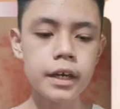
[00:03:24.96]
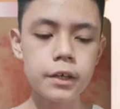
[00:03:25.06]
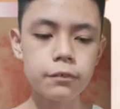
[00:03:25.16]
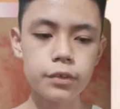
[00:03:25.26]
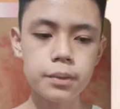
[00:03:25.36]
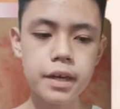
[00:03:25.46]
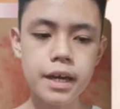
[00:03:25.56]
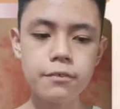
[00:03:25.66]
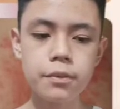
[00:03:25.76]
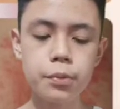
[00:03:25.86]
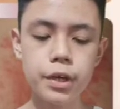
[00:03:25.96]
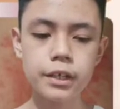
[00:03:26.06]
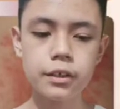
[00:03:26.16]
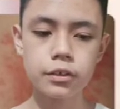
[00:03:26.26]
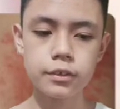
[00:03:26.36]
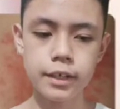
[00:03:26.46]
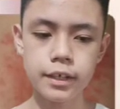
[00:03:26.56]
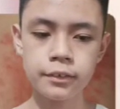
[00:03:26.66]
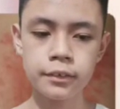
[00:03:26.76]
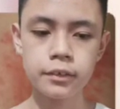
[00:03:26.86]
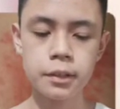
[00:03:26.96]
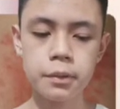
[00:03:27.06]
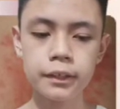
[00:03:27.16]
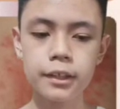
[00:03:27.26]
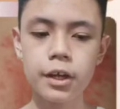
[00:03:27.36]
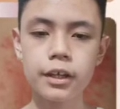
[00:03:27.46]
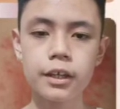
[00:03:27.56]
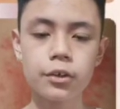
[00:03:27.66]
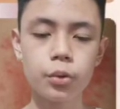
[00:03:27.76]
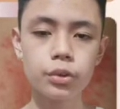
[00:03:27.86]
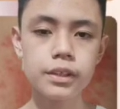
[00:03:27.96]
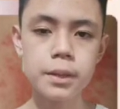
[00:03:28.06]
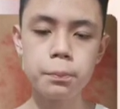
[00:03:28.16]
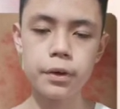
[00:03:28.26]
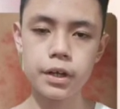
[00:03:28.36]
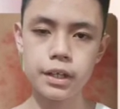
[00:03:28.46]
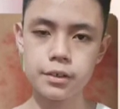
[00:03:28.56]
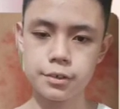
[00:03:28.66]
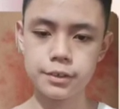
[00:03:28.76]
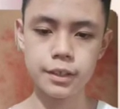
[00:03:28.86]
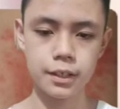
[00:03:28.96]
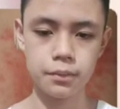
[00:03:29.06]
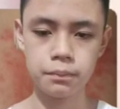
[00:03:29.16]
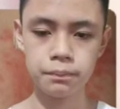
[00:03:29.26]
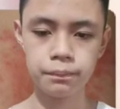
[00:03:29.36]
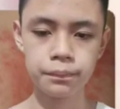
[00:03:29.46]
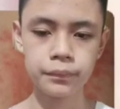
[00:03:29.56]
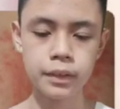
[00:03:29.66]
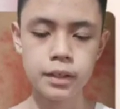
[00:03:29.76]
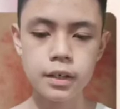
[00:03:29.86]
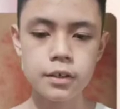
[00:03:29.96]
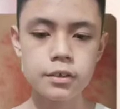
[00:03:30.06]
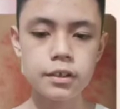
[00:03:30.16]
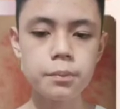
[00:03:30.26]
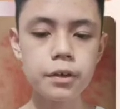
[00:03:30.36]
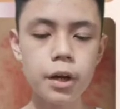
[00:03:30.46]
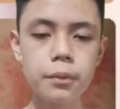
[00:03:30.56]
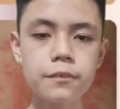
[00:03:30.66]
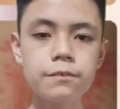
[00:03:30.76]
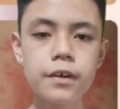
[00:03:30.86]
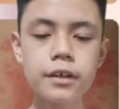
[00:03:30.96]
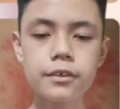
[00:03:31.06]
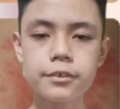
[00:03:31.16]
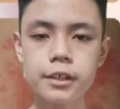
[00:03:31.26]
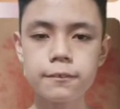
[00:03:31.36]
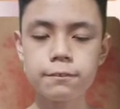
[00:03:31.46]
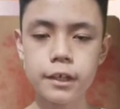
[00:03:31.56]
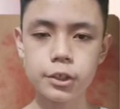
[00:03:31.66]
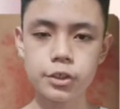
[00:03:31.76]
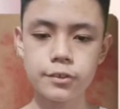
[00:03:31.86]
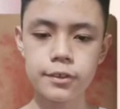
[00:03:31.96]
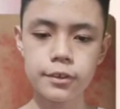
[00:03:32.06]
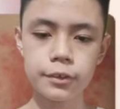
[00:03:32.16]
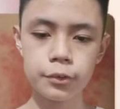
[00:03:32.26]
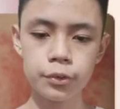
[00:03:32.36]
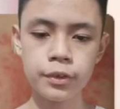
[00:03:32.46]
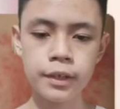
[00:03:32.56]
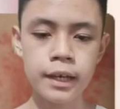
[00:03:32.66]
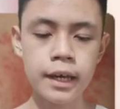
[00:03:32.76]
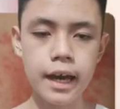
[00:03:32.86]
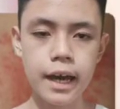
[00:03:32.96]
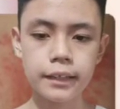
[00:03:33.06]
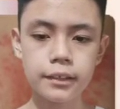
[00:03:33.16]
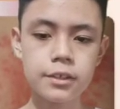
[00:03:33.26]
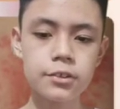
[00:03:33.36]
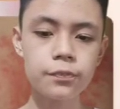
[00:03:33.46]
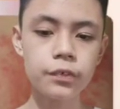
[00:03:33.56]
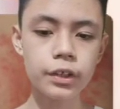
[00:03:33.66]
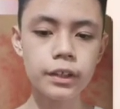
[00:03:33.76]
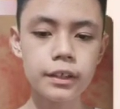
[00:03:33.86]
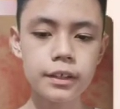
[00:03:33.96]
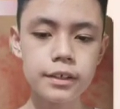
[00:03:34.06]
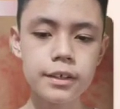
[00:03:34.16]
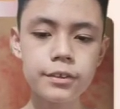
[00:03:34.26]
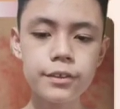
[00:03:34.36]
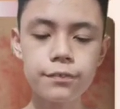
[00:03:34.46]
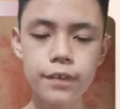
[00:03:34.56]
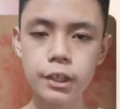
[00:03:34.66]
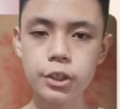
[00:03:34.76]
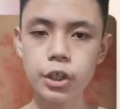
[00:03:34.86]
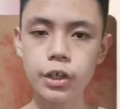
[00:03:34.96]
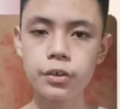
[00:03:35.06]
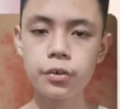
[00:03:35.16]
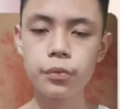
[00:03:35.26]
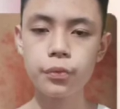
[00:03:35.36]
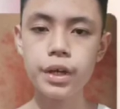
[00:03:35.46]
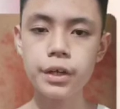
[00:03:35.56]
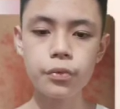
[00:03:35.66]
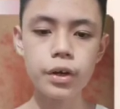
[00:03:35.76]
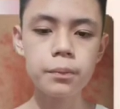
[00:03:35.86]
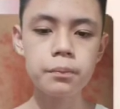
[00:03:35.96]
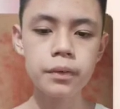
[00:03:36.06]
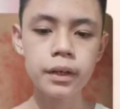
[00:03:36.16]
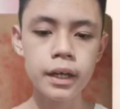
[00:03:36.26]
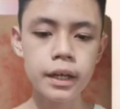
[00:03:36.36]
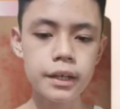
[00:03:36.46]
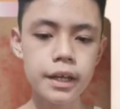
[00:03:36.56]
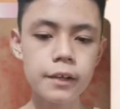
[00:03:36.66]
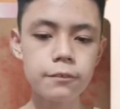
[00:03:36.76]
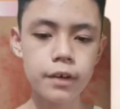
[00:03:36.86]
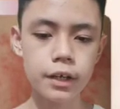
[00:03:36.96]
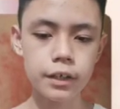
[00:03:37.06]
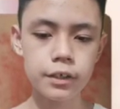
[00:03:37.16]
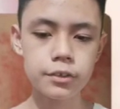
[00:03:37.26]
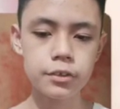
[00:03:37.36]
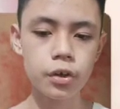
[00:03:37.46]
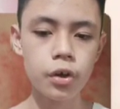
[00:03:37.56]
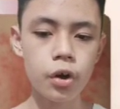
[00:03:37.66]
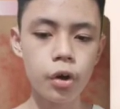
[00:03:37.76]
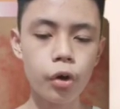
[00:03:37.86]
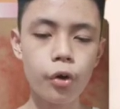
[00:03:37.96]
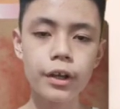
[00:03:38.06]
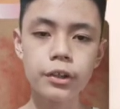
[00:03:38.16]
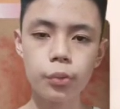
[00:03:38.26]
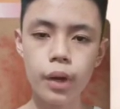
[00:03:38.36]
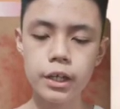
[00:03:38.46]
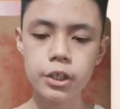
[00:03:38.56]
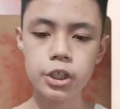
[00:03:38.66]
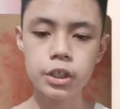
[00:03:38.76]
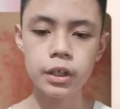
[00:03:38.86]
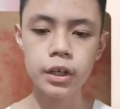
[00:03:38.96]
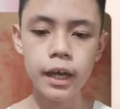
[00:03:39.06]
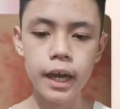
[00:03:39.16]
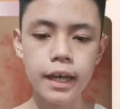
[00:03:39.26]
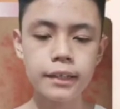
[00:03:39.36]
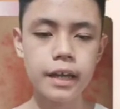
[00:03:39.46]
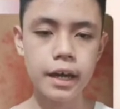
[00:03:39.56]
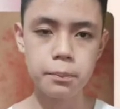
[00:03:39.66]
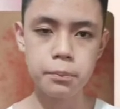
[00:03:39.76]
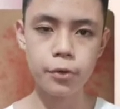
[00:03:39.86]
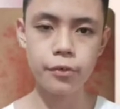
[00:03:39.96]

If we may have a break in our skin, the bacteria can go deeper in our skin. Some common fungal skin infections include athlete's foot, yeast infection, ringworm, nail fungus, oral thrush, and diaper